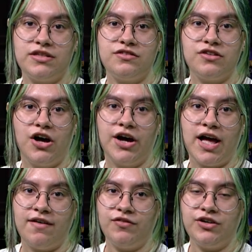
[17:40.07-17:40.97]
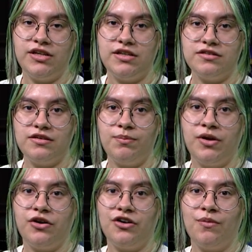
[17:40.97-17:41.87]
his dog after he
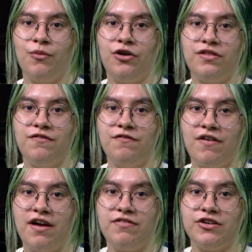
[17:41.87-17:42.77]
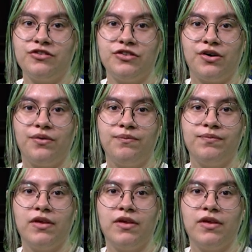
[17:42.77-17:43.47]
disappeared more than 5 years ago.